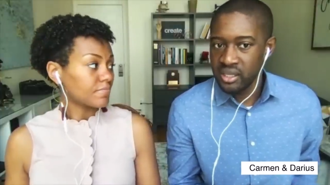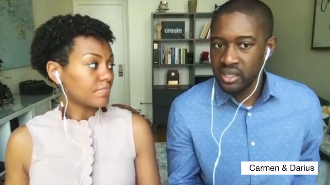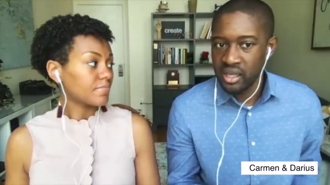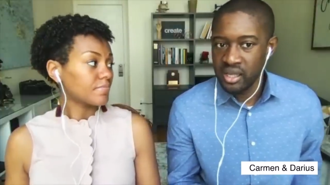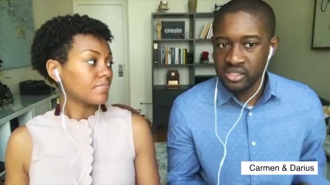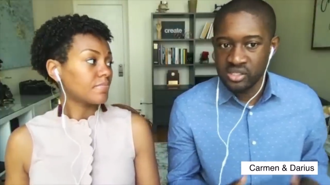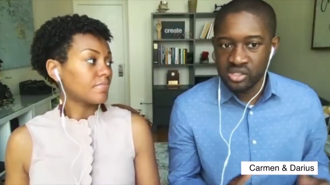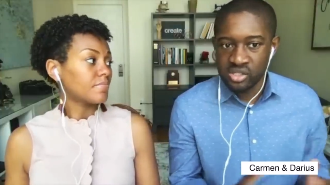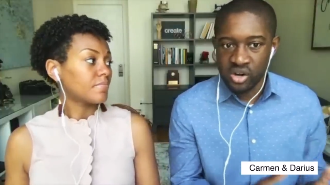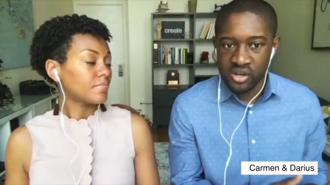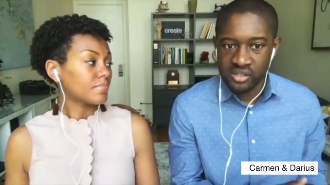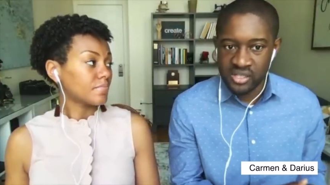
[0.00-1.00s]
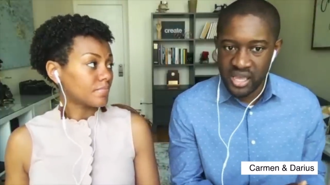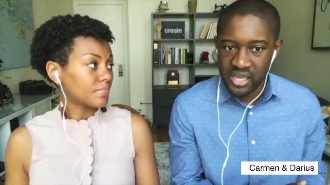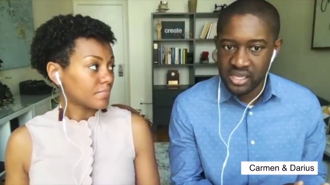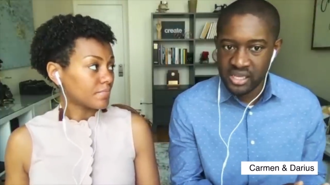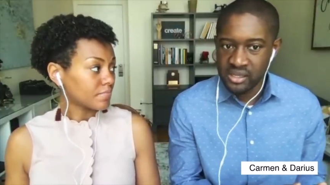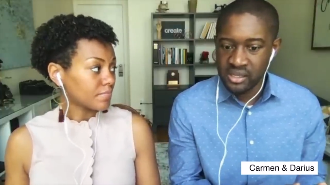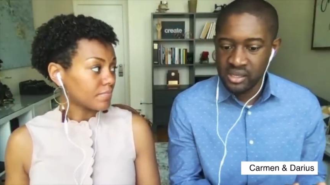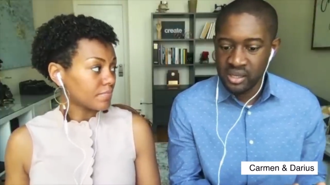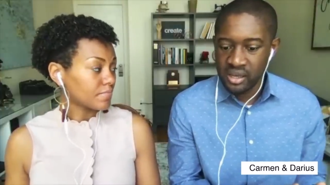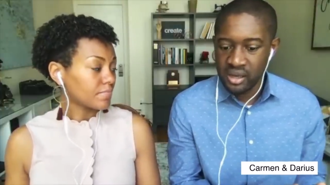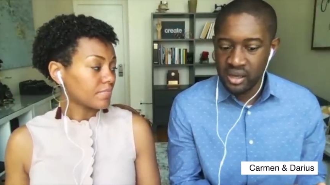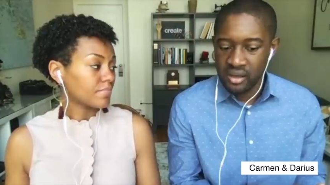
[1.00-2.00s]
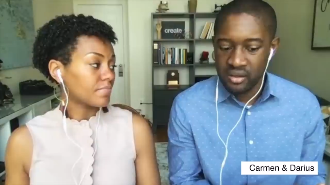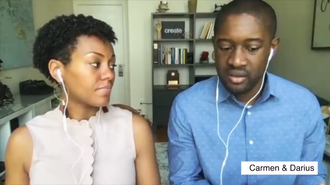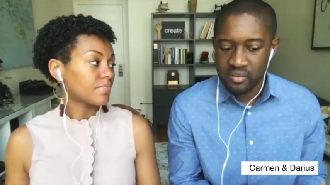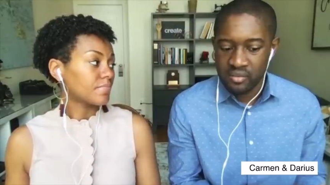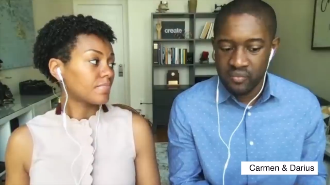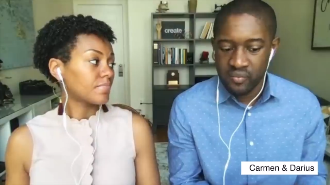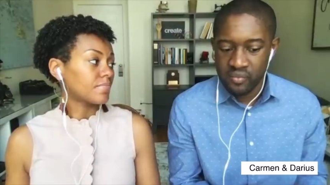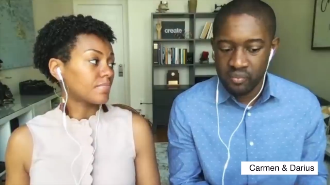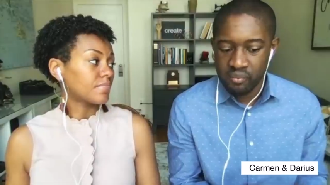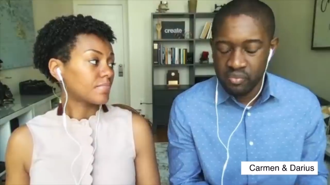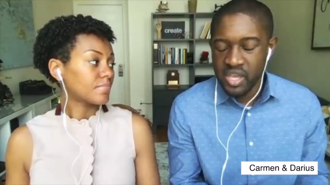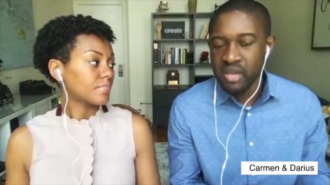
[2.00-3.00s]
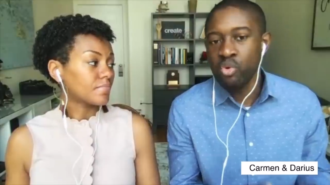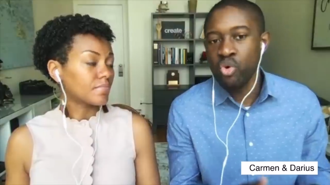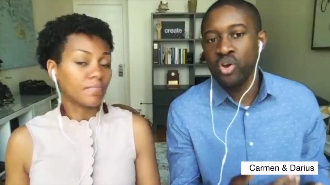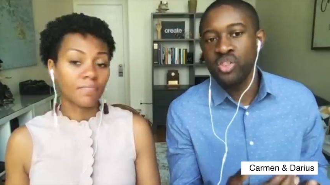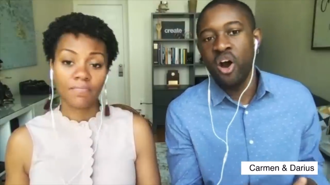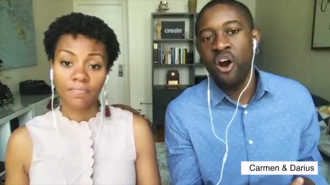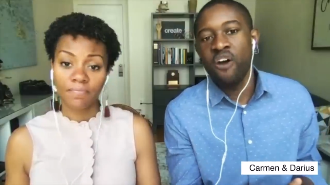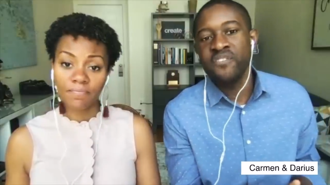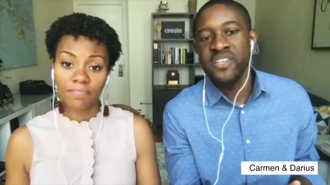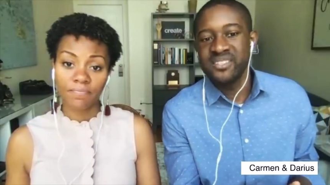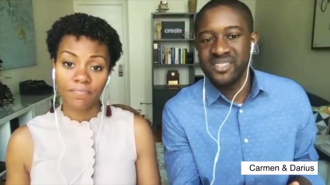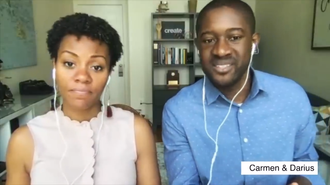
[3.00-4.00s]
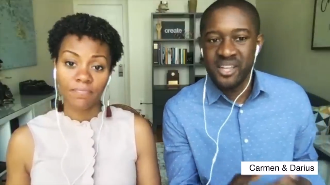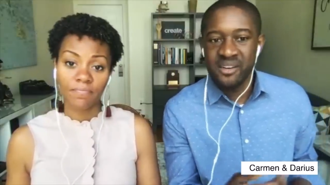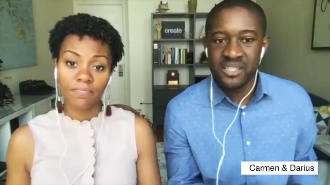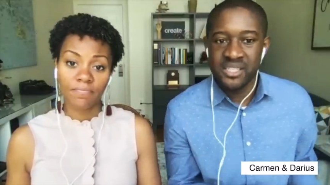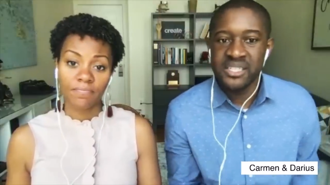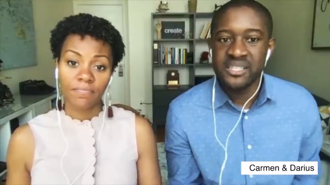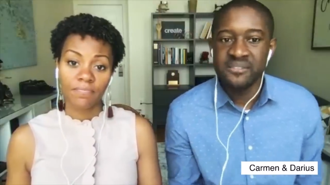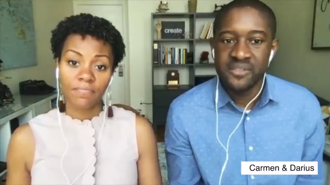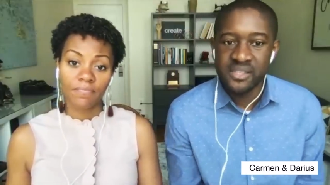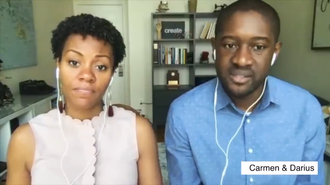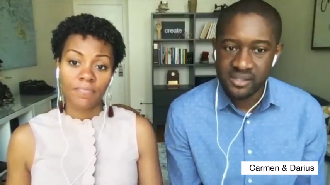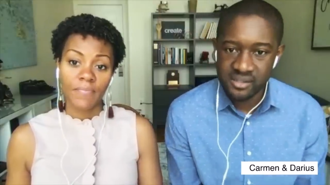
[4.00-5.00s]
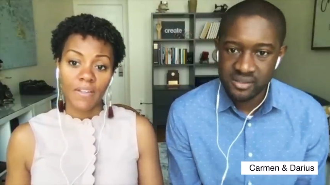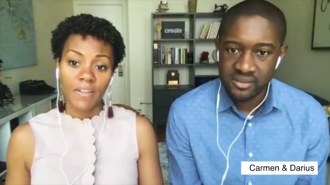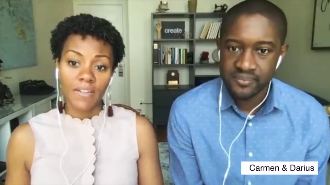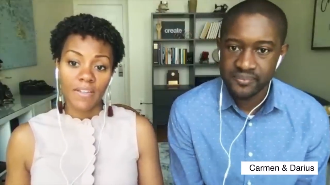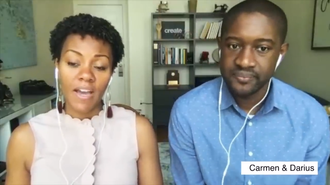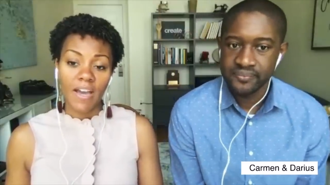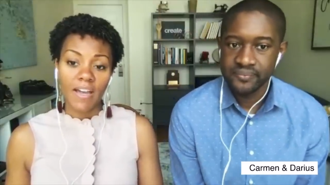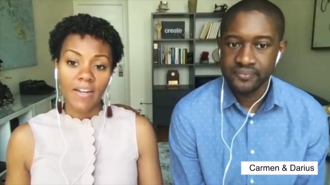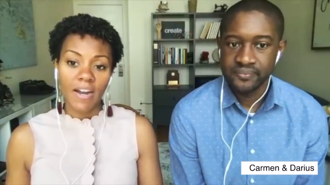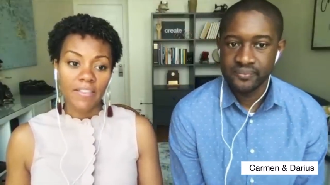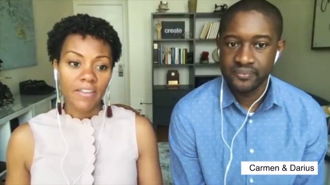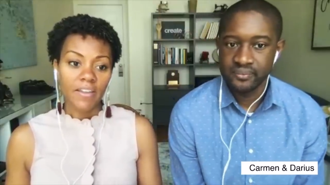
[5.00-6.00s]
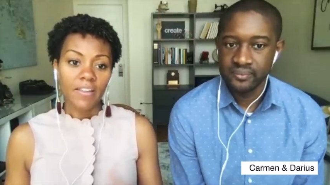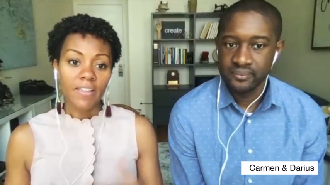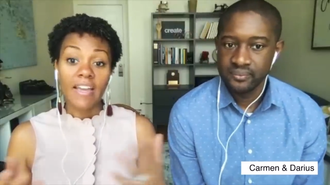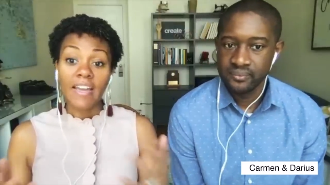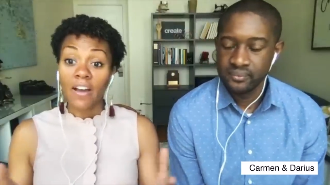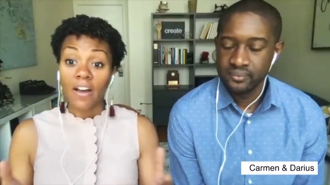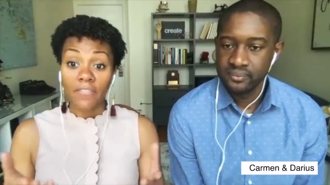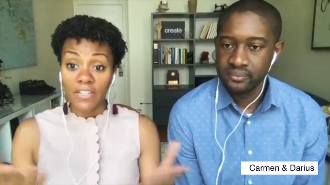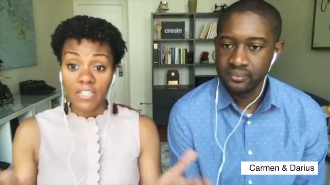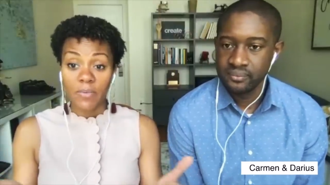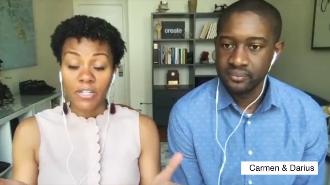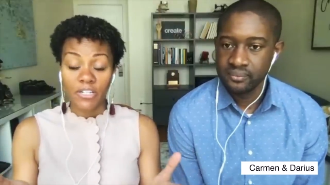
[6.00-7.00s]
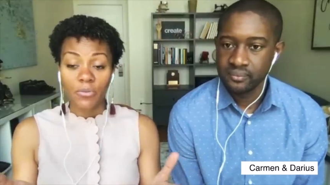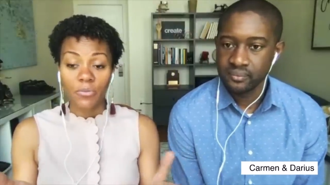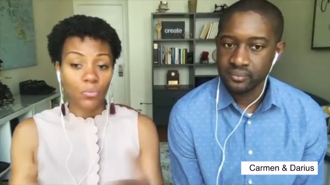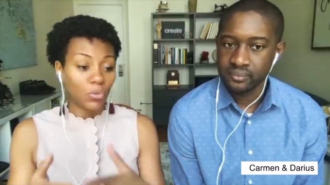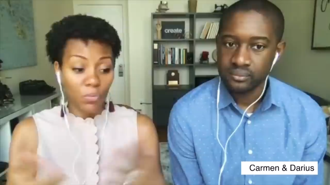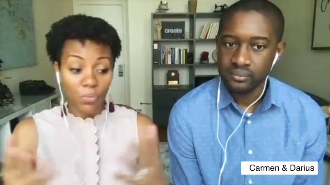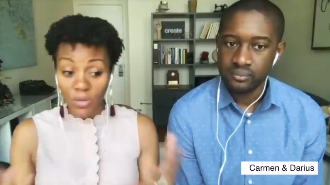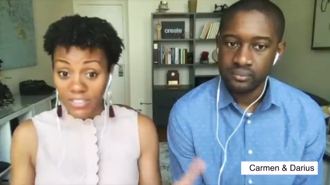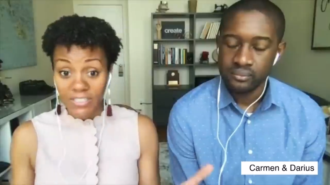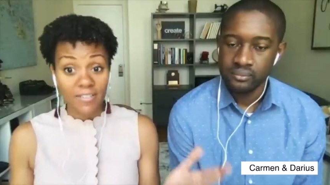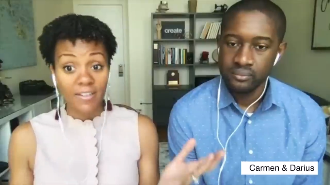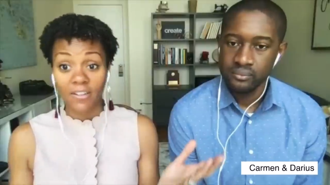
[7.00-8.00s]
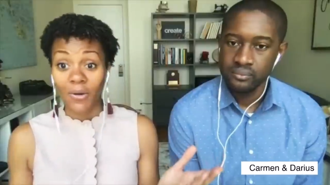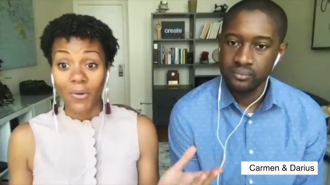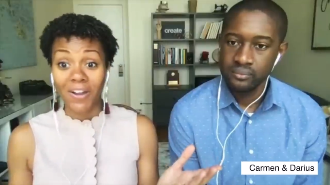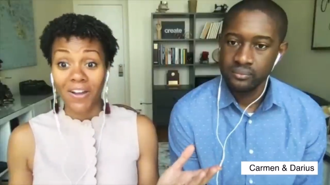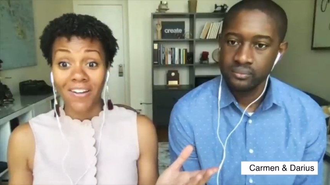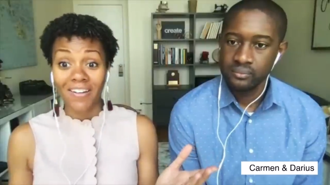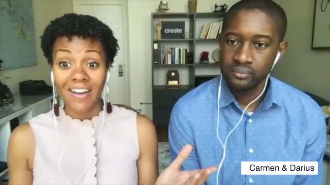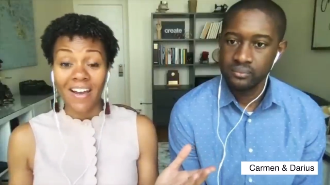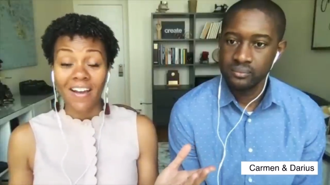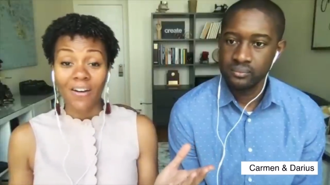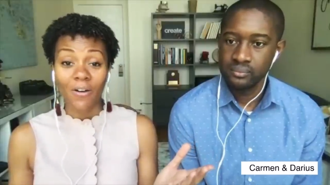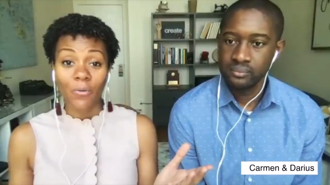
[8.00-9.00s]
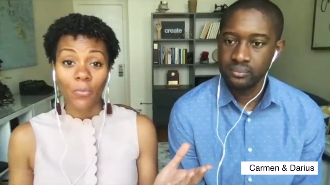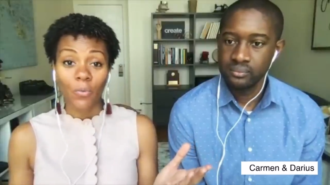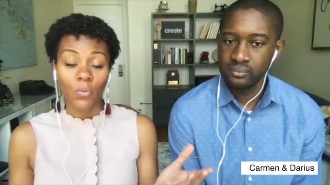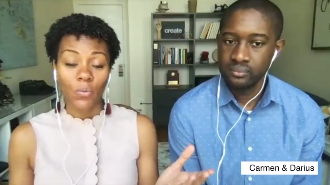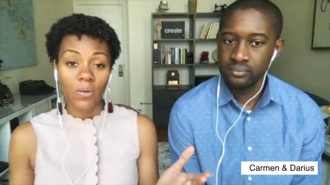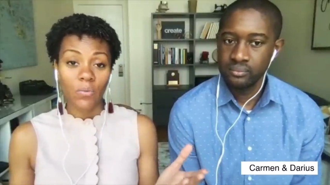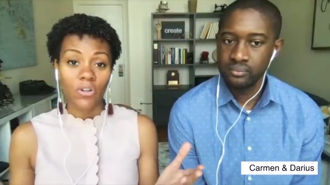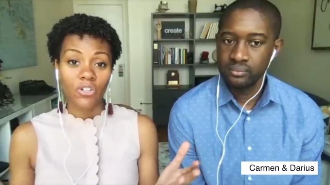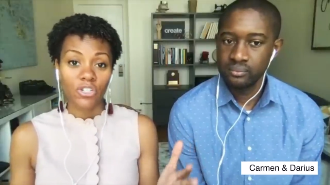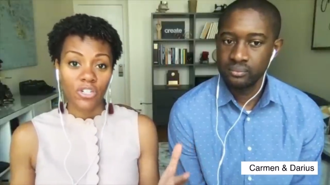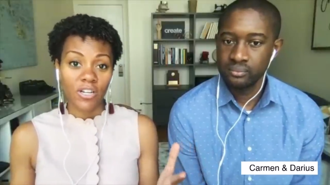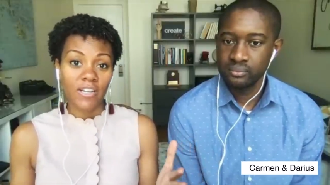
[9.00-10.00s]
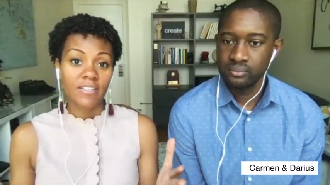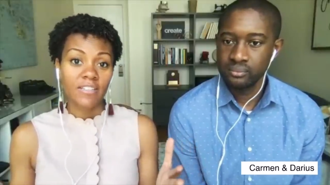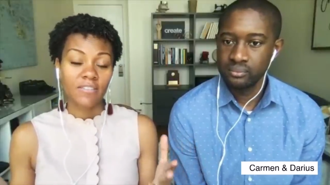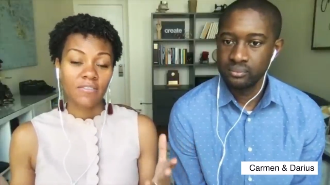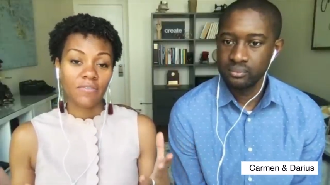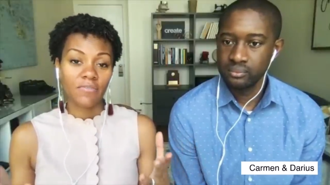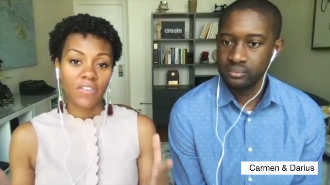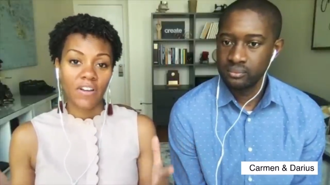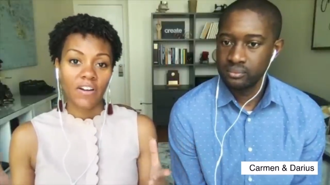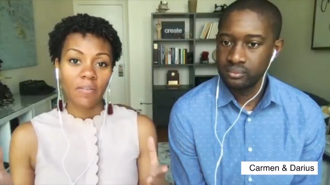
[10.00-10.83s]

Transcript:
Speaker 1: uh, to start taking uh, being more on the offense instead of defense.
Speaker 2: Yeah, and I think a layoff, and especially with what's going on now, but we were just very